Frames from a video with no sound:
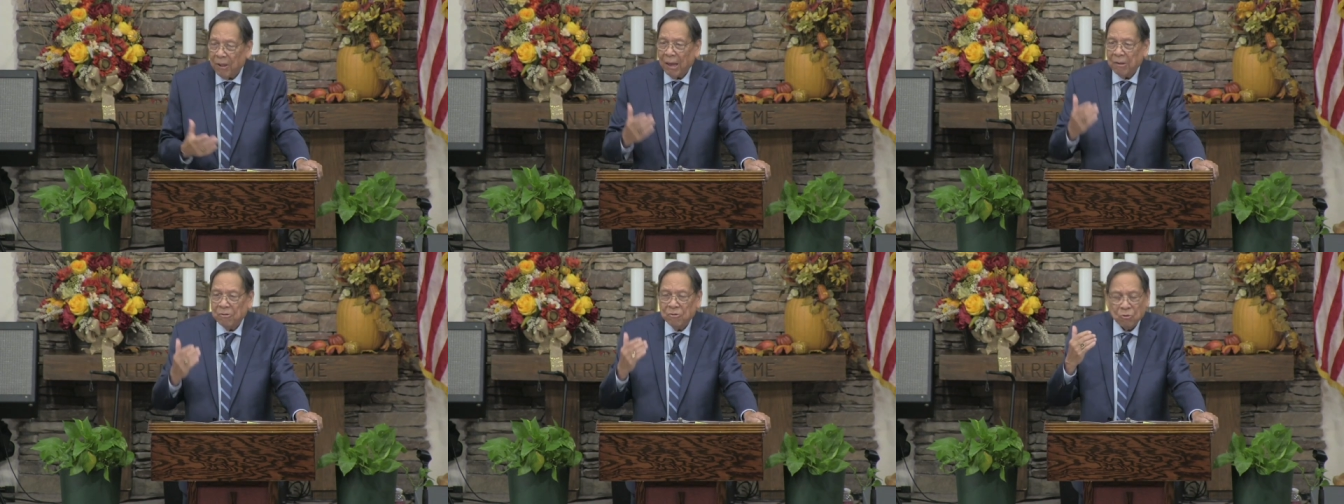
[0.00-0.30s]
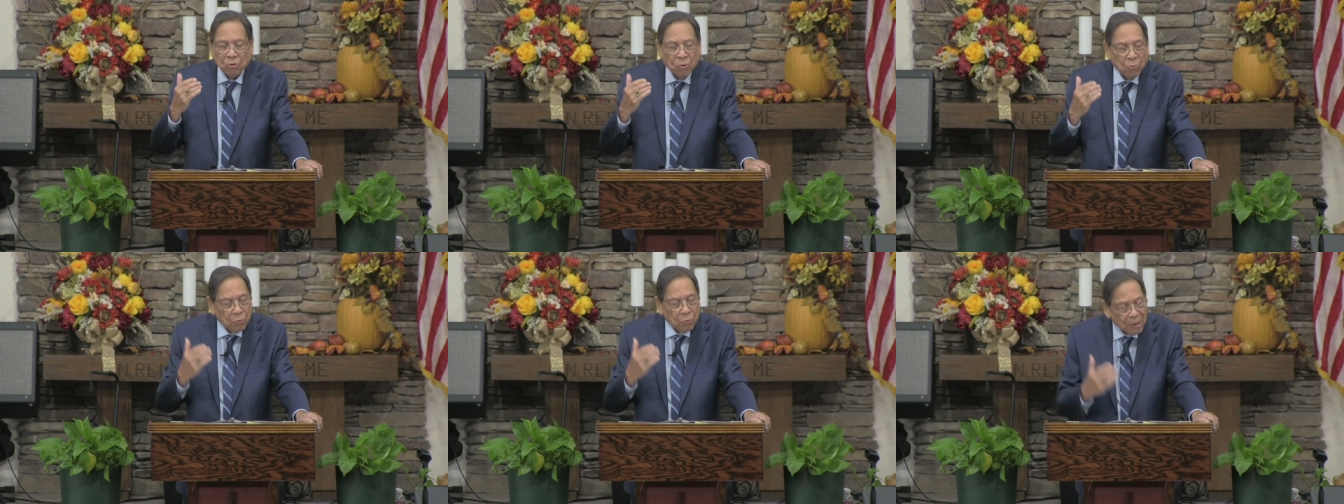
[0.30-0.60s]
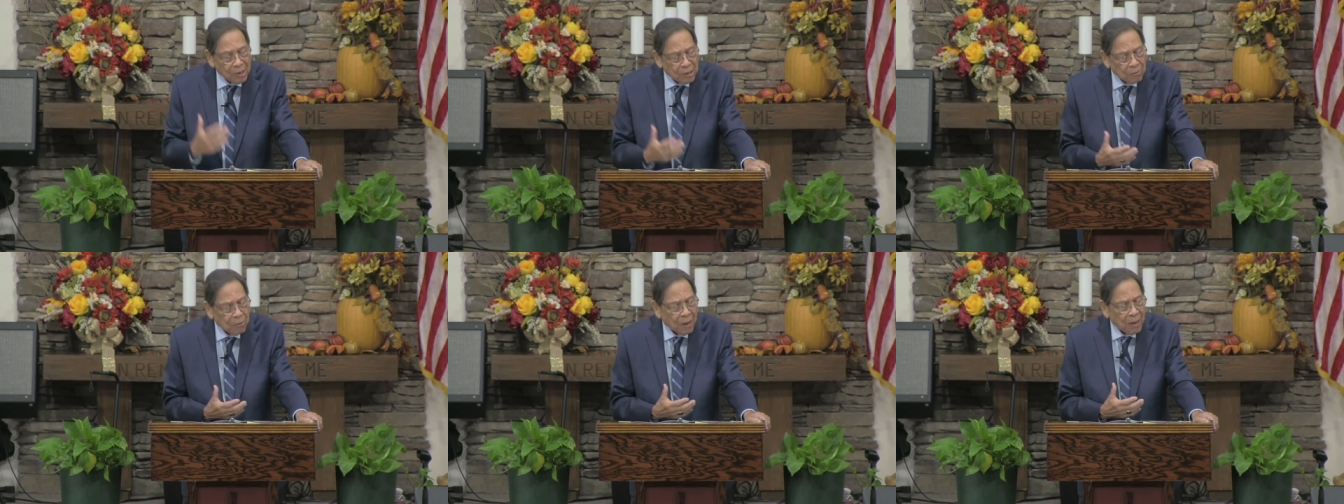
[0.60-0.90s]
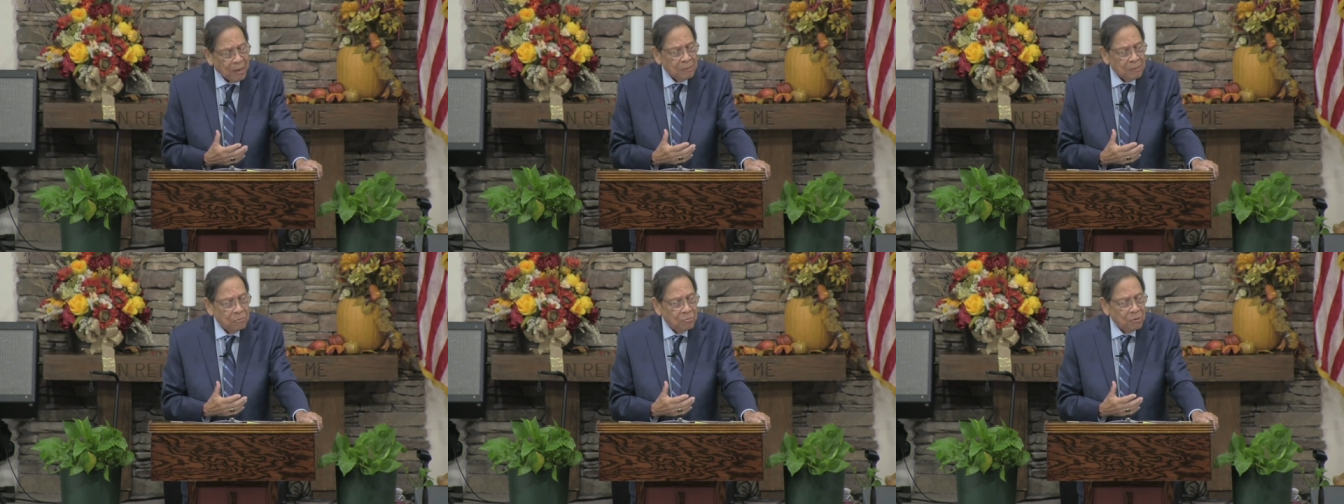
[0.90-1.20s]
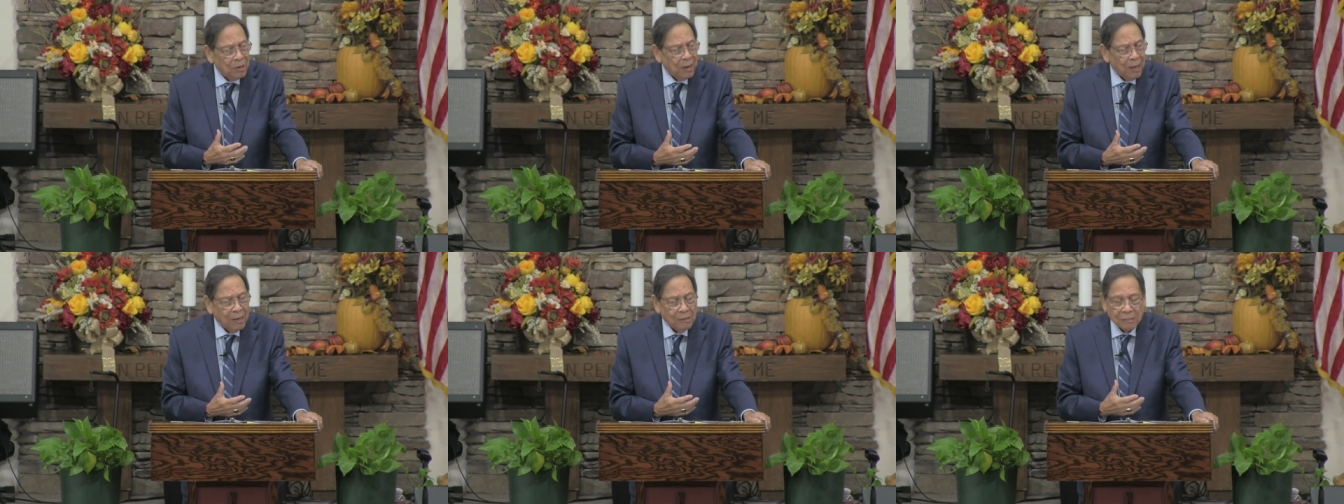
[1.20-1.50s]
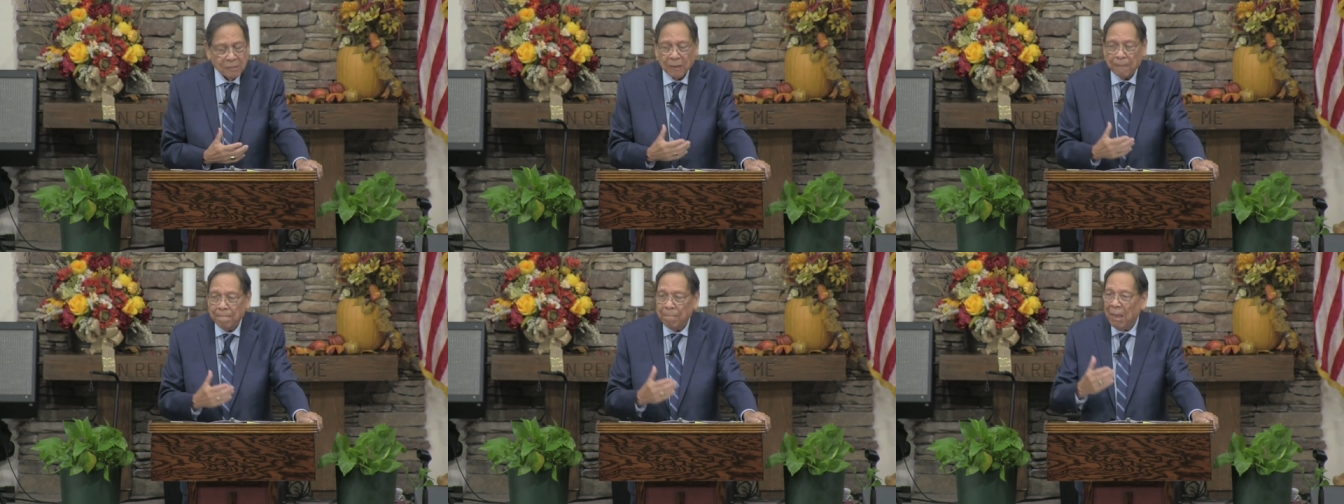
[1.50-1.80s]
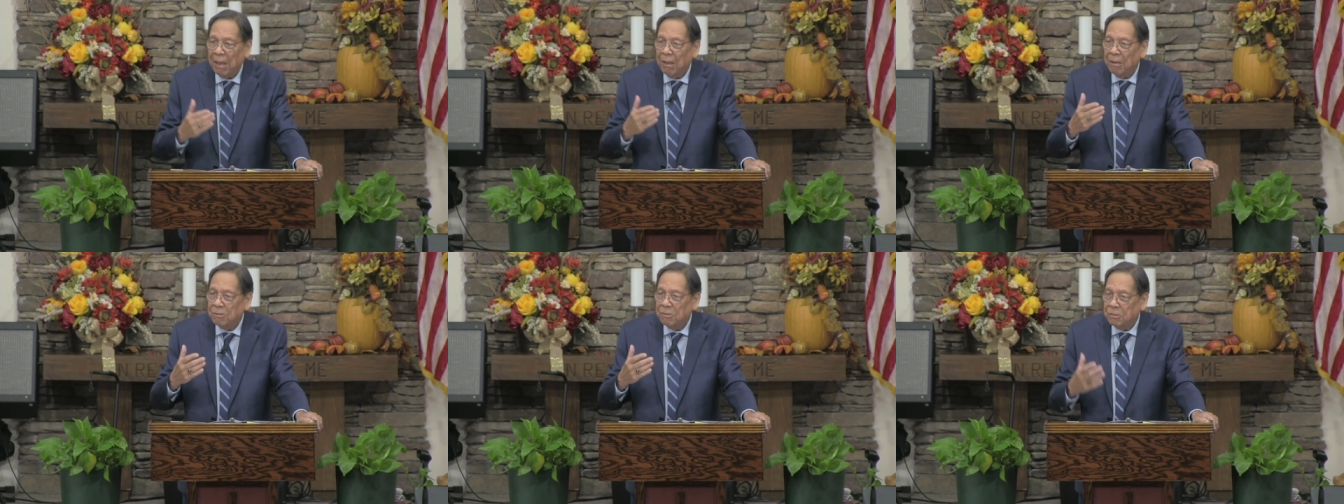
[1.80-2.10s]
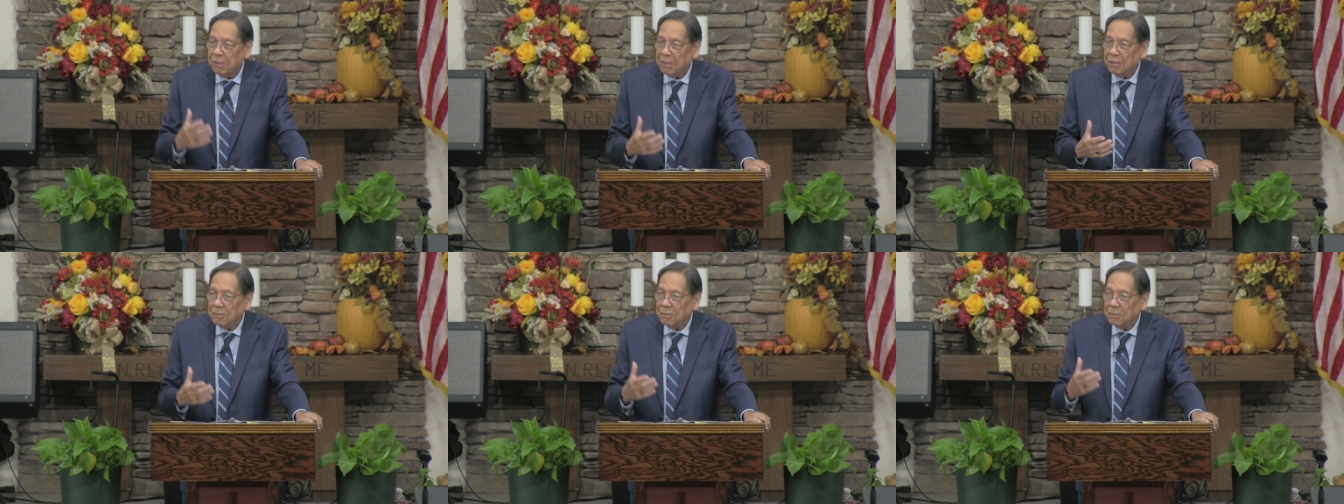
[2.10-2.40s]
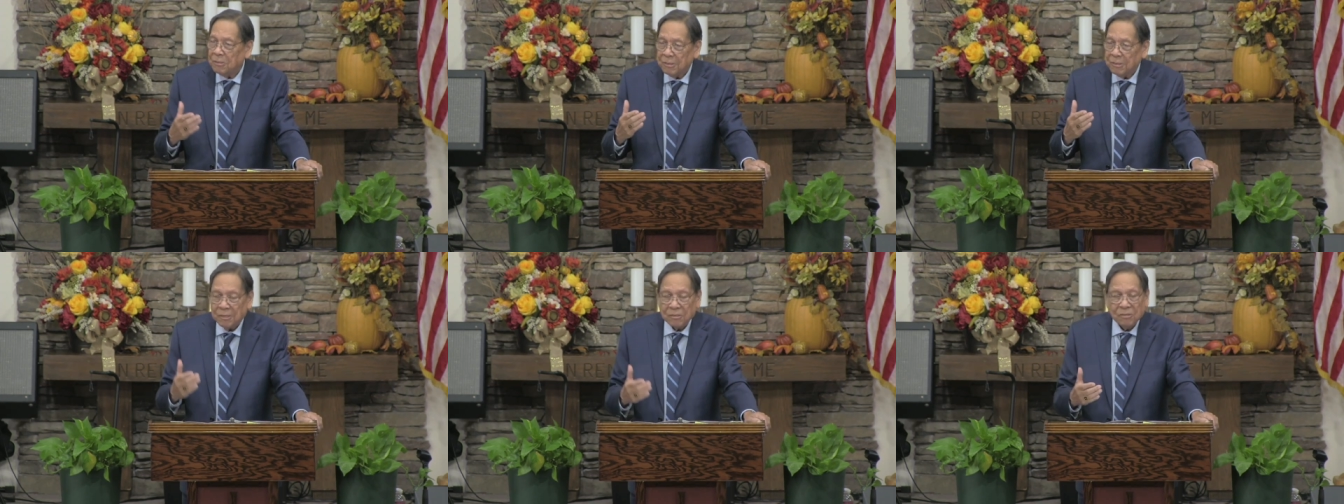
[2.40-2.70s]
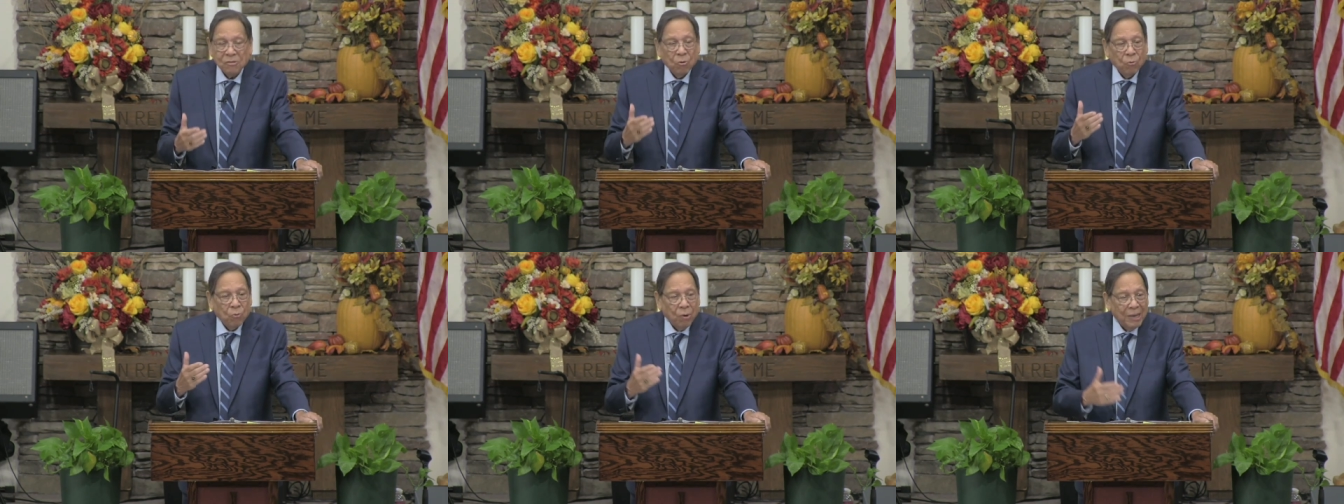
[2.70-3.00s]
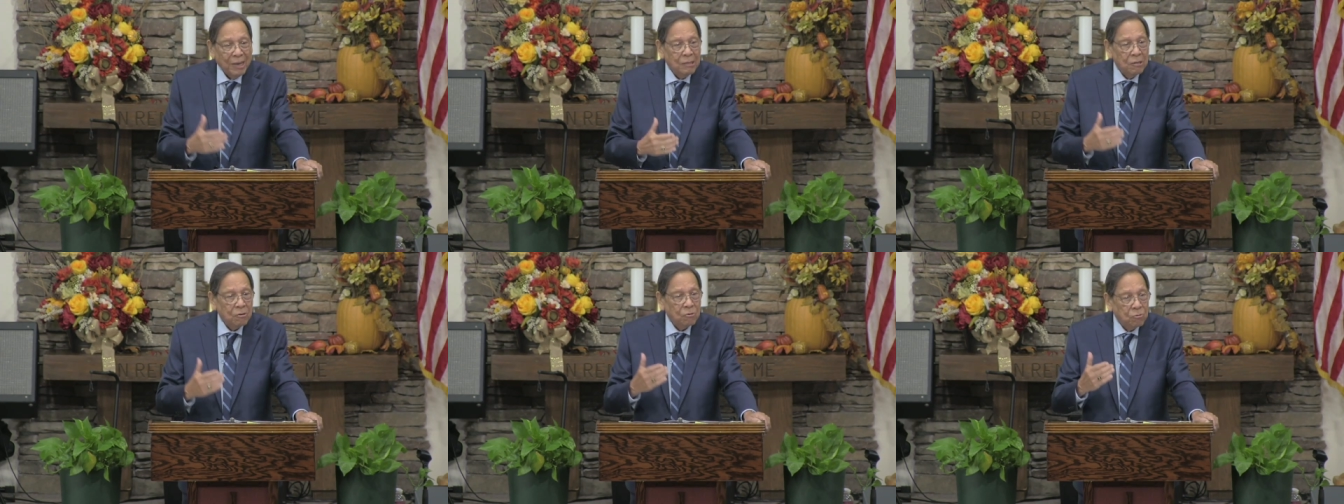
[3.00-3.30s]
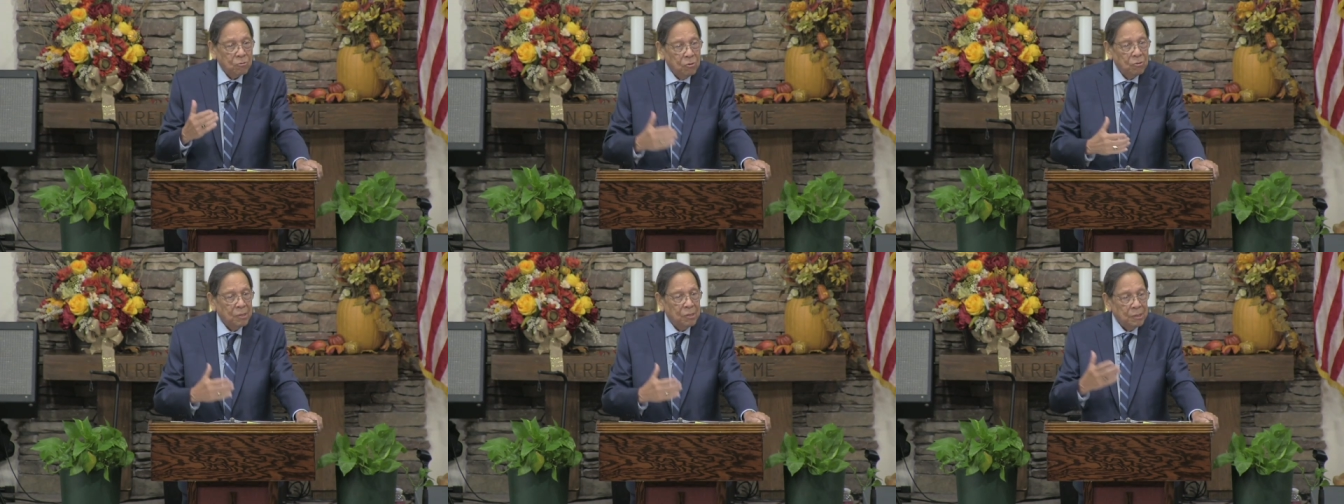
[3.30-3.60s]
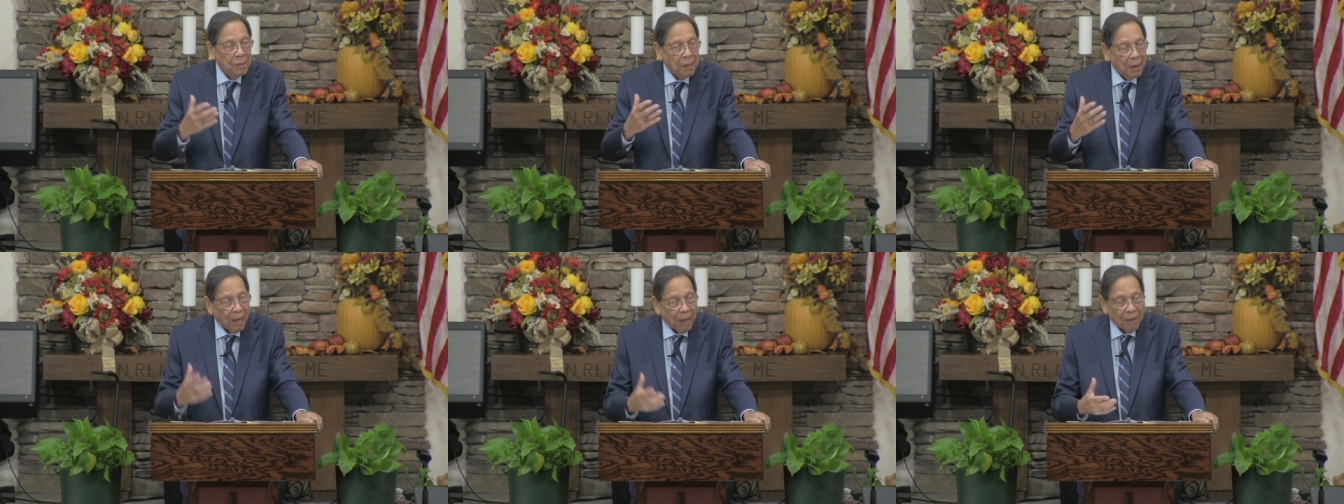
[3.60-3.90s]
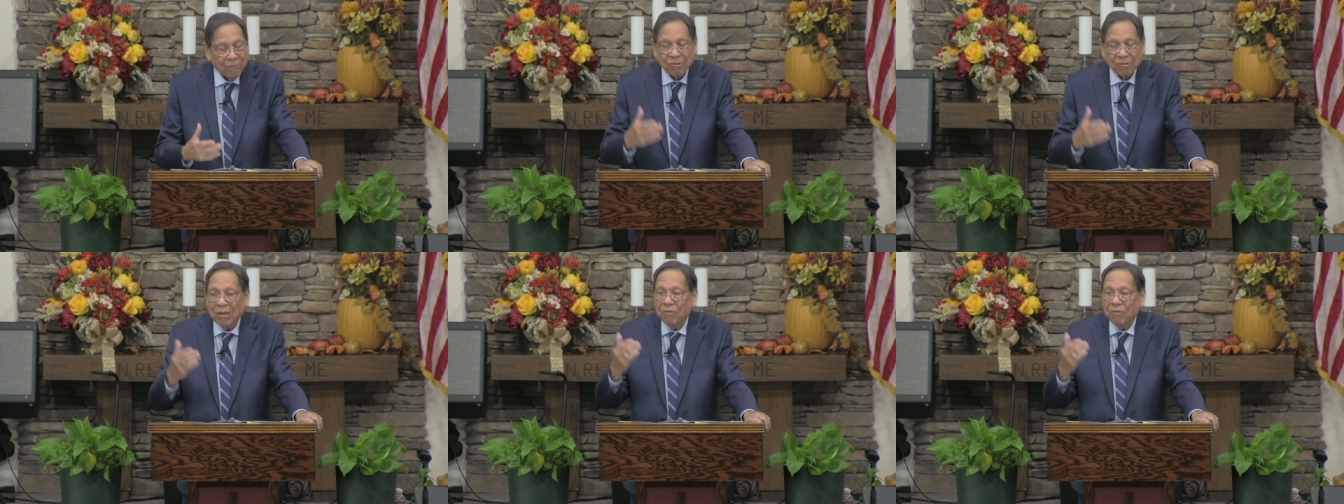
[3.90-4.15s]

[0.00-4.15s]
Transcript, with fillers: Do you really realize that Jesus is the way, the truth, and the life?